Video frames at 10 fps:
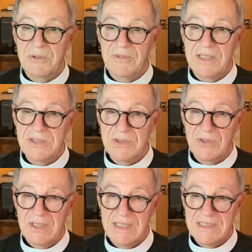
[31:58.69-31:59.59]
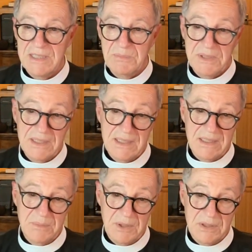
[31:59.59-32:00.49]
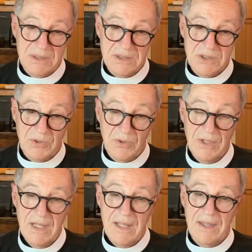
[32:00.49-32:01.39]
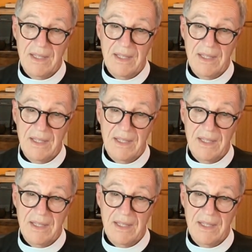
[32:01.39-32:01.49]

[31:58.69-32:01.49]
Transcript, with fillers: professional ACPE community. So